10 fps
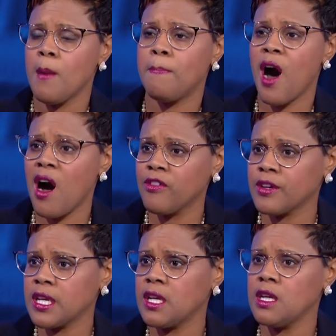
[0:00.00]

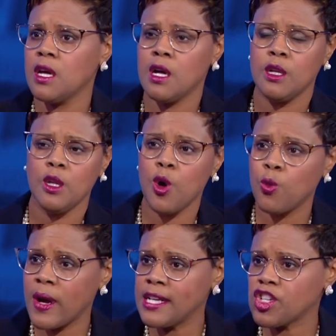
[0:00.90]
Poverty, low
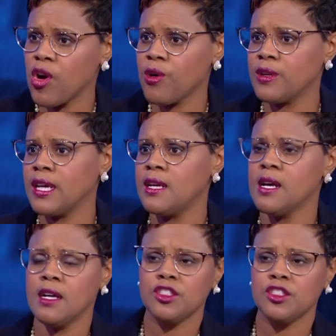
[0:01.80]
wage earning,